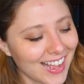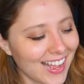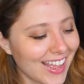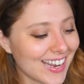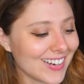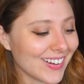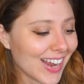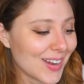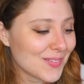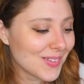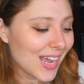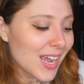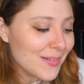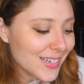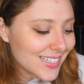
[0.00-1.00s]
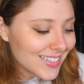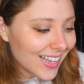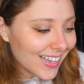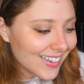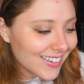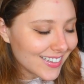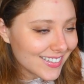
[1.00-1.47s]
Uh, anyway, I'm, I'm
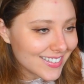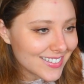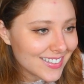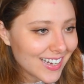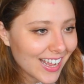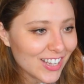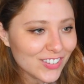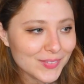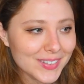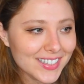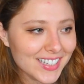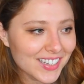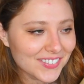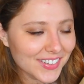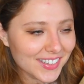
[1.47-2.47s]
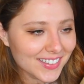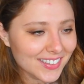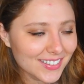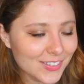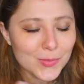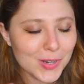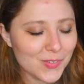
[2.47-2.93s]
excited. I have been
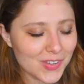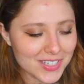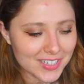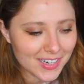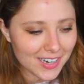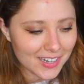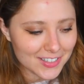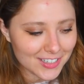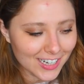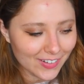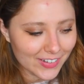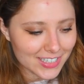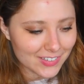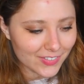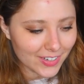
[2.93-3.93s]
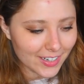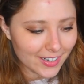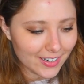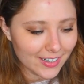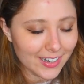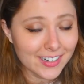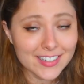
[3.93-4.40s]
loving revisiting A Song of Ice and
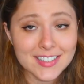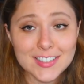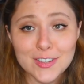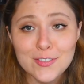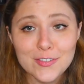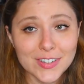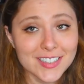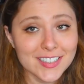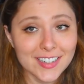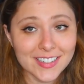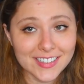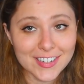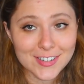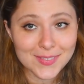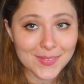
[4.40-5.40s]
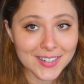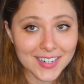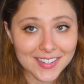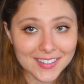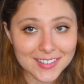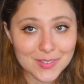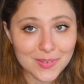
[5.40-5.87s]
Fire, and it's so fun talking to Jimmy and
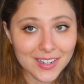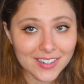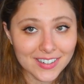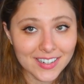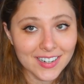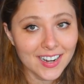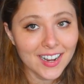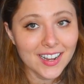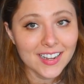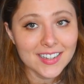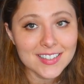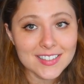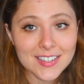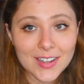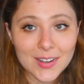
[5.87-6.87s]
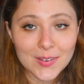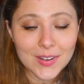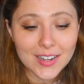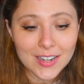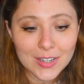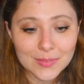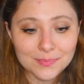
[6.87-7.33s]
Alex about it. So,
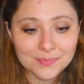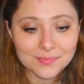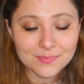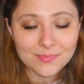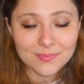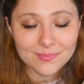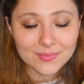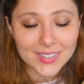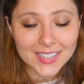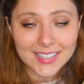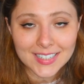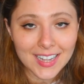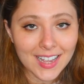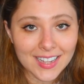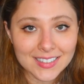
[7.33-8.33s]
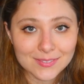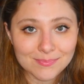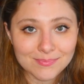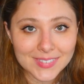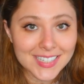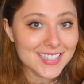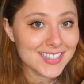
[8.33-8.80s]
um, yeah.
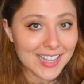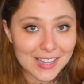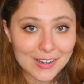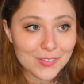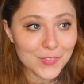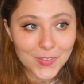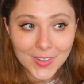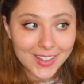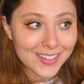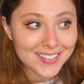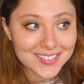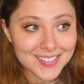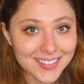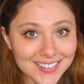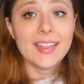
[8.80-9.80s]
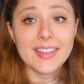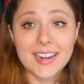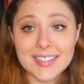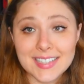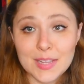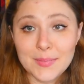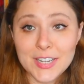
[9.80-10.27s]
Excited for this. And then,
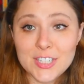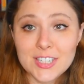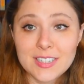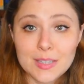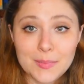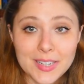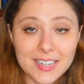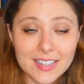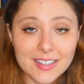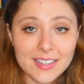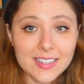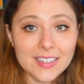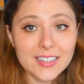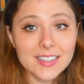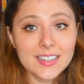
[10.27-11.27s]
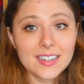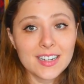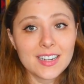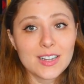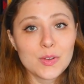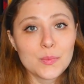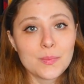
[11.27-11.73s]
as I mentioned at the beginning of the year,
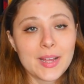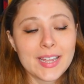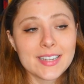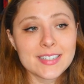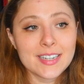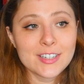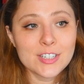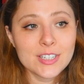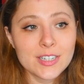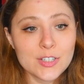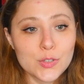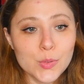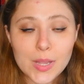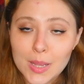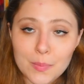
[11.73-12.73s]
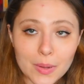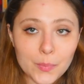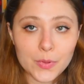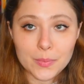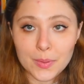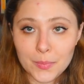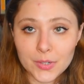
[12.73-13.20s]
um, my intention is to keep up
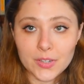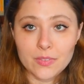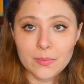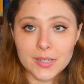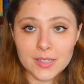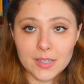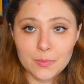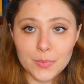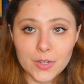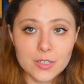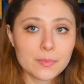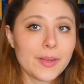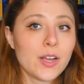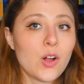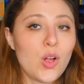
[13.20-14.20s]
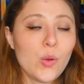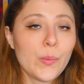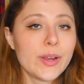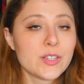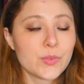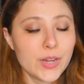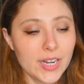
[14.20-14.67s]
with my Book of the Month Club books by
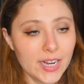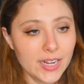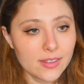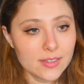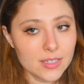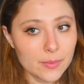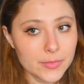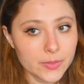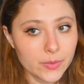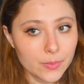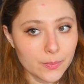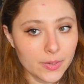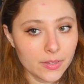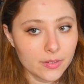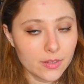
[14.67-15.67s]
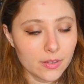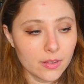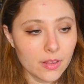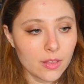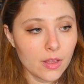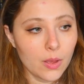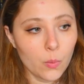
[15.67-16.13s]
always reading in the subsequent month
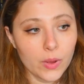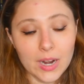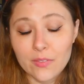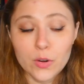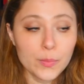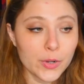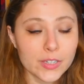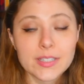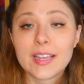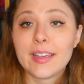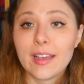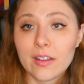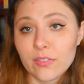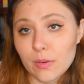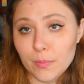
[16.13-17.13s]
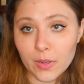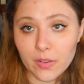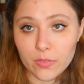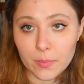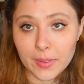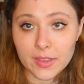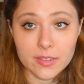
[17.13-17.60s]
the, whatever books I get from Book
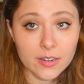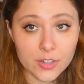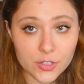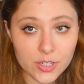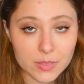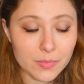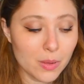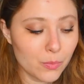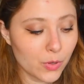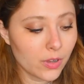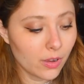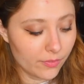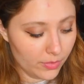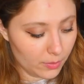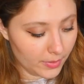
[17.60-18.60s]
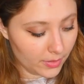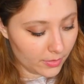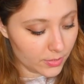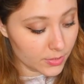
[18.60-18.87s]
of the Month, not just my Book of the Month.